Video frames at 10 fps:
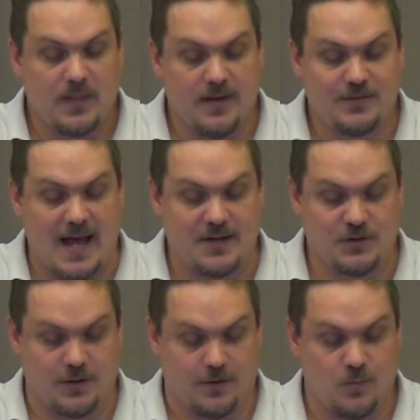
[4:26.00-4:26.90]
It's
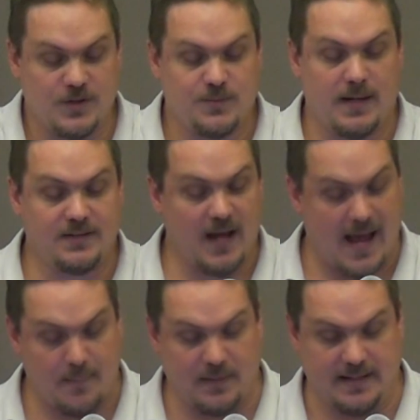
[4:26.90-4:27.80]
esher, which means
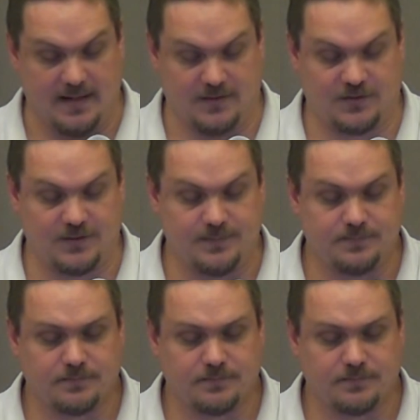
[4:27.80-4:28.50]
happiness.